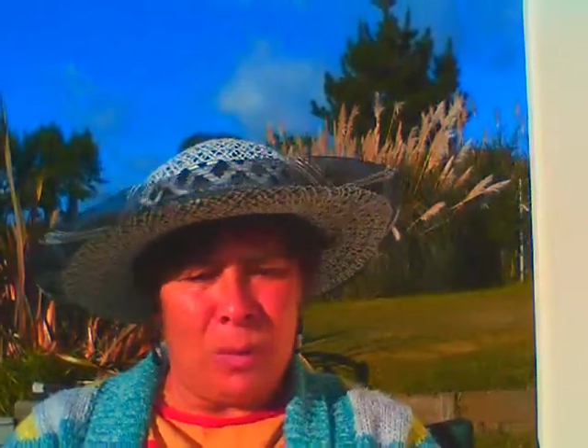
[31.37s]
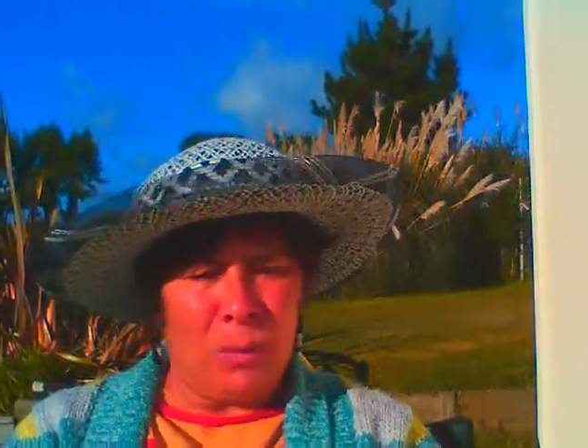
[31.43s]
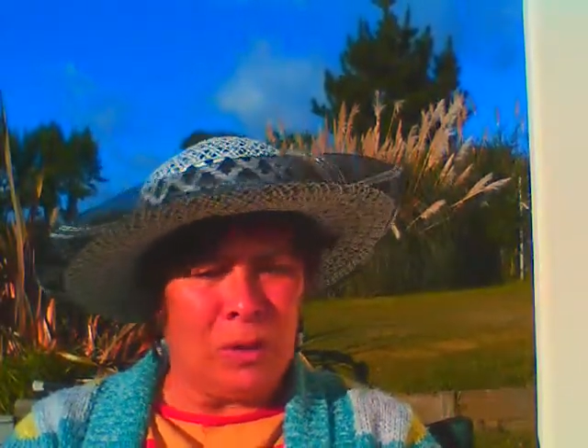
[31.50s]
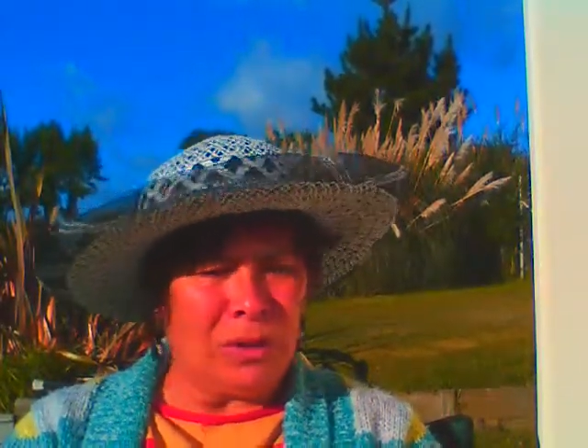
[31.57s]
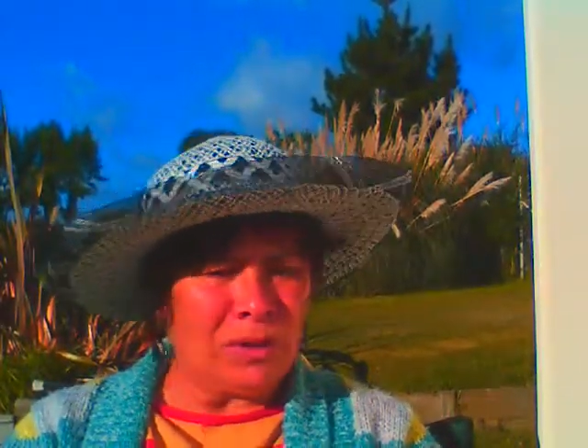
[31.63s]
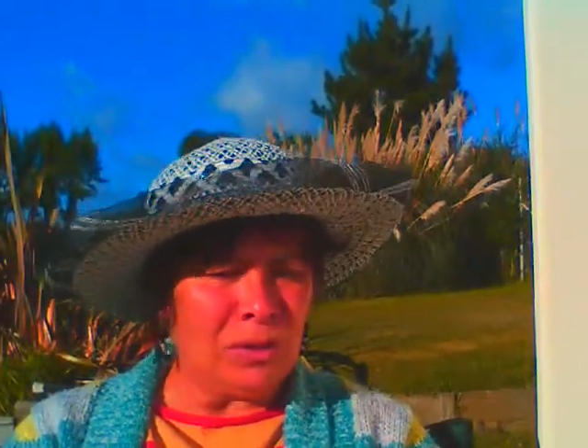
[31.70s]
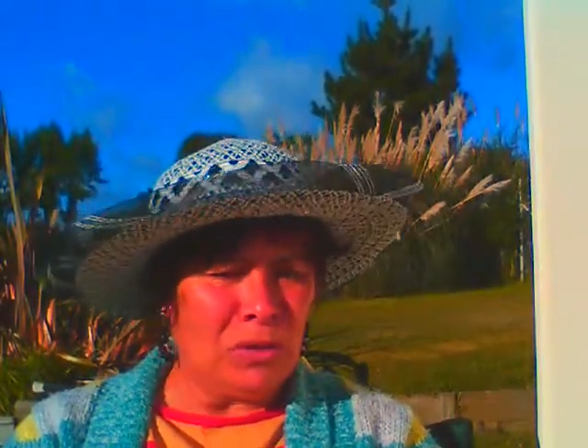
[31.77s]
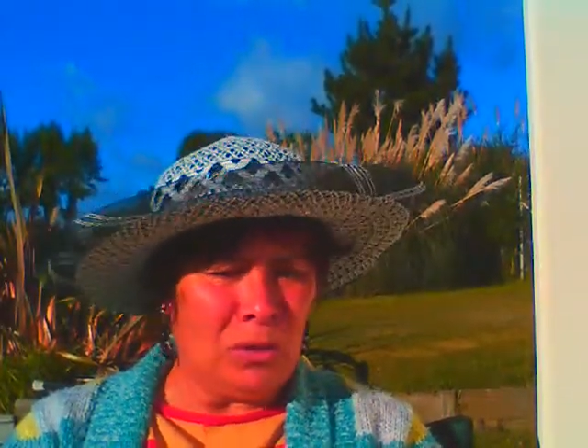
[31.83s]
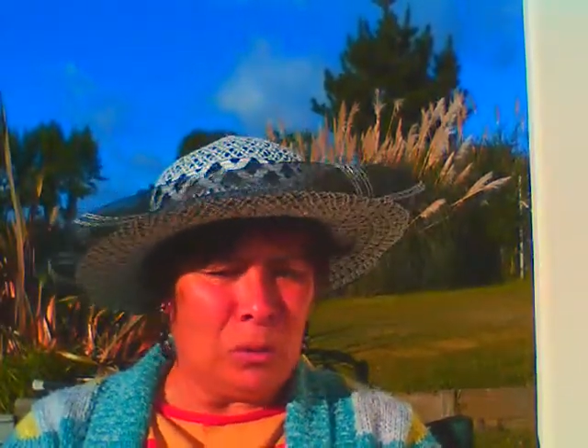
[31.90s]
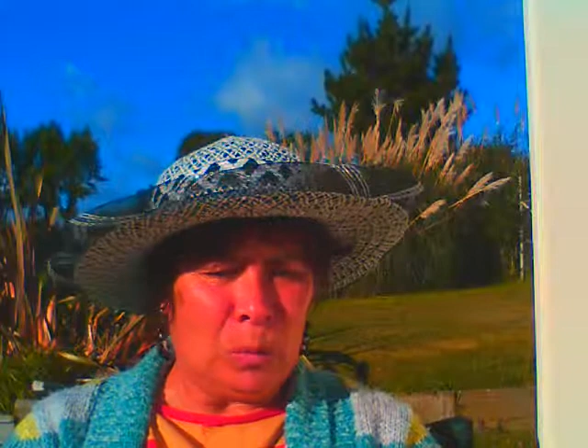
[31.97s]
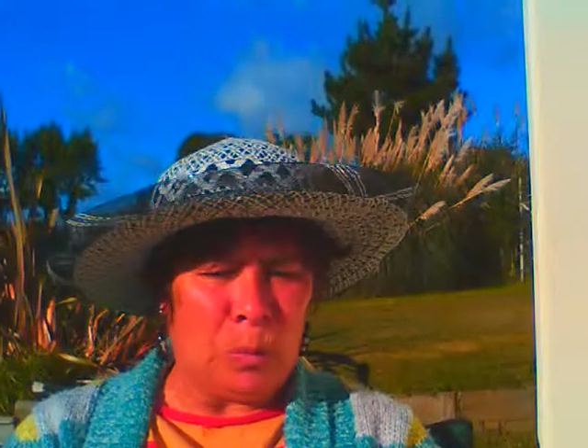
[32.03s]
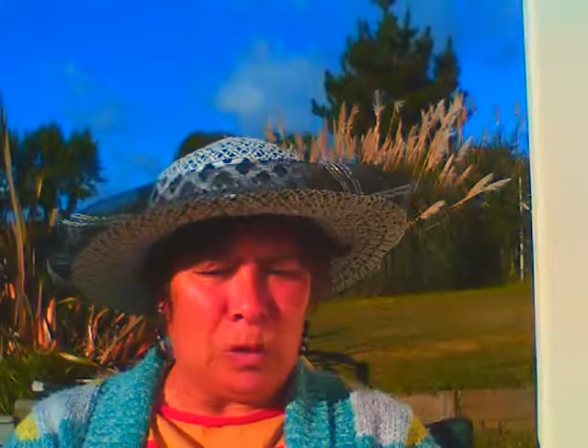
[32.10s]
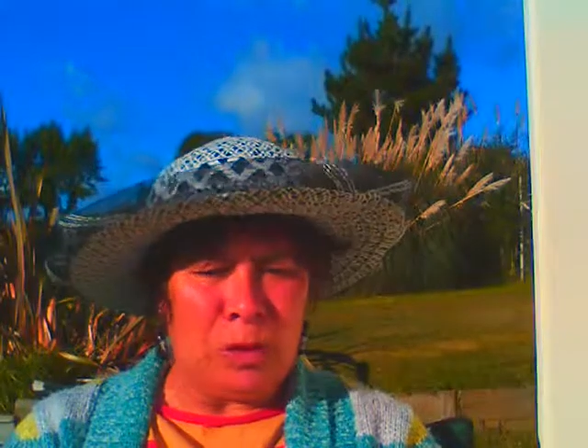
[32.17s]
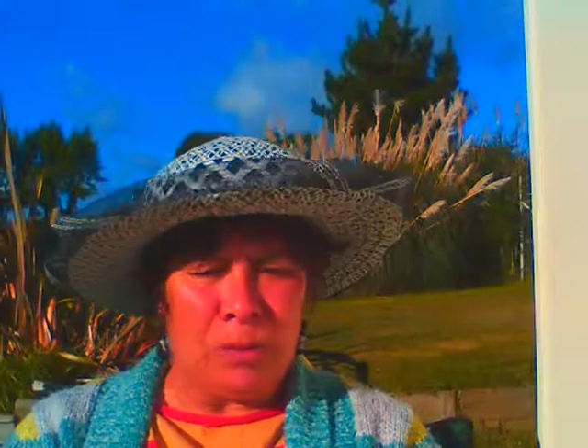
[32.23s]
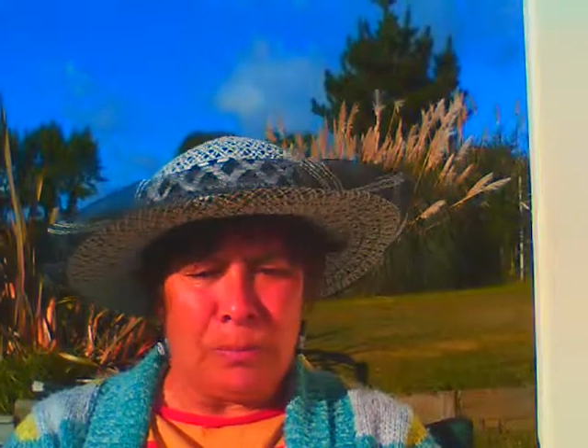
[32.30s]
"Well, it's not
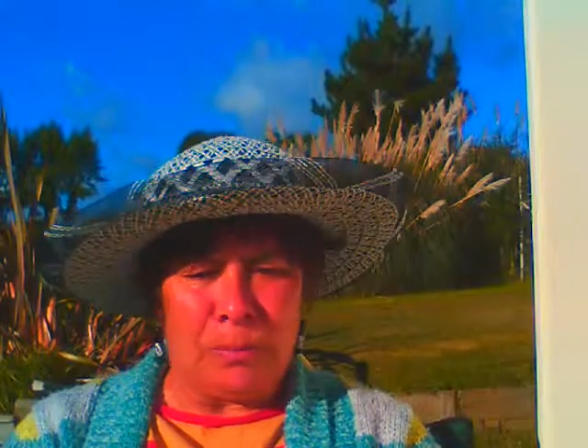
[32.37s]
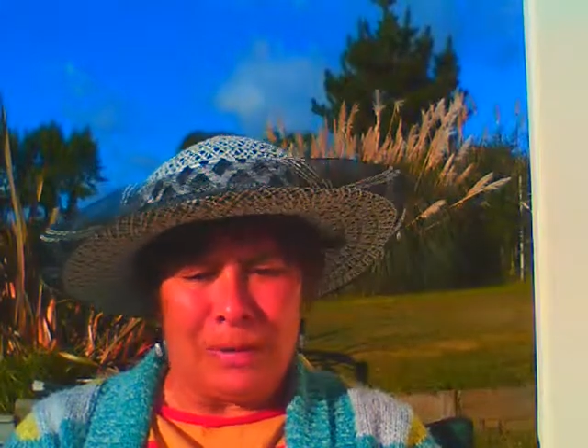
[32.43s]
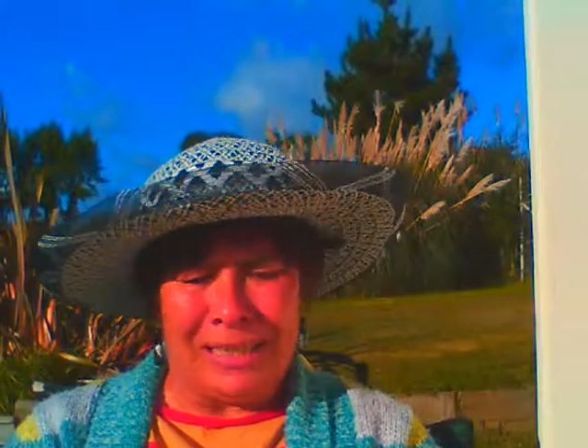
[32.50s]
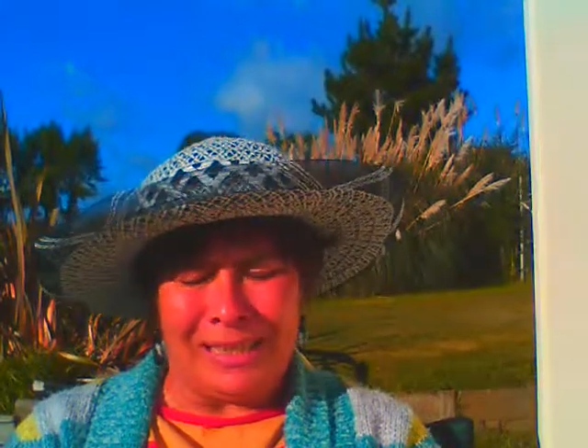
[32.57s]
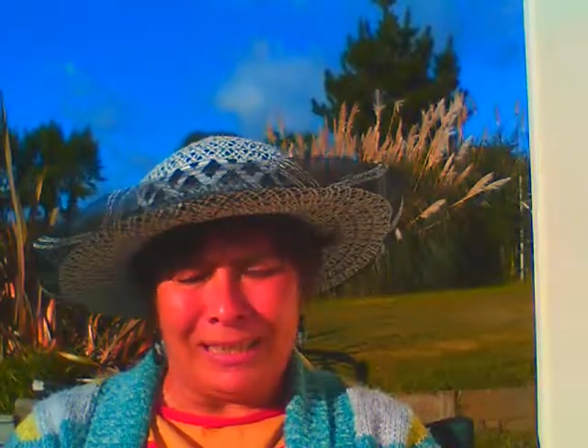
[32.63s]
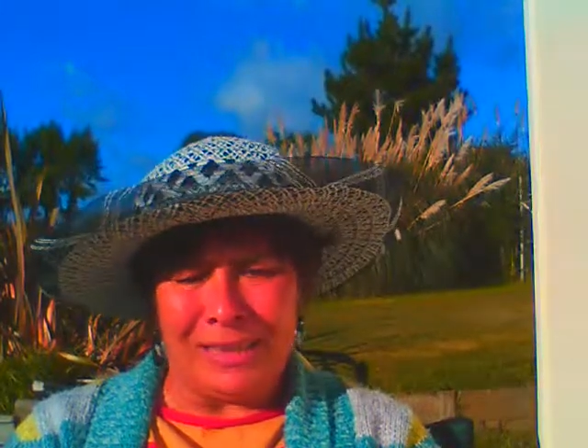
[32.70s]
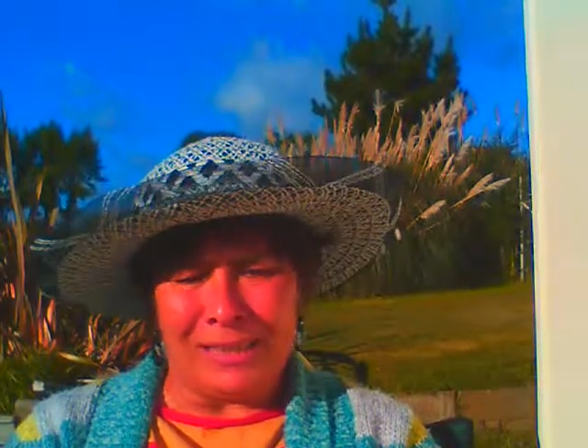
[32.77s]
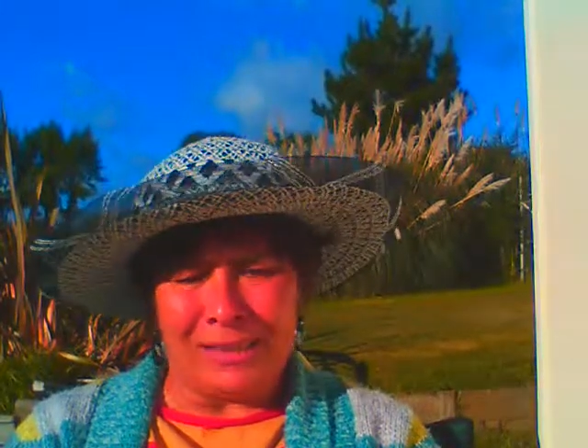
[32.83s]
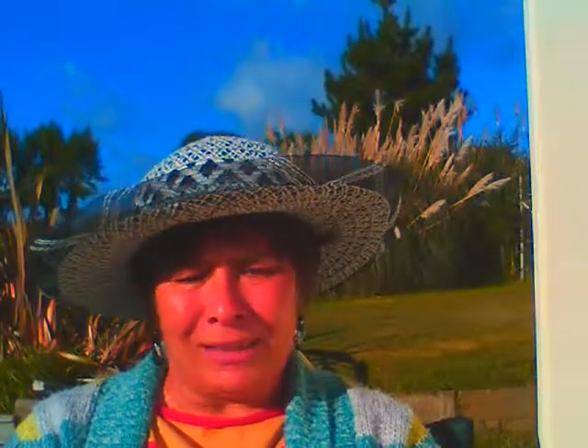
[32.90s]
worth mending.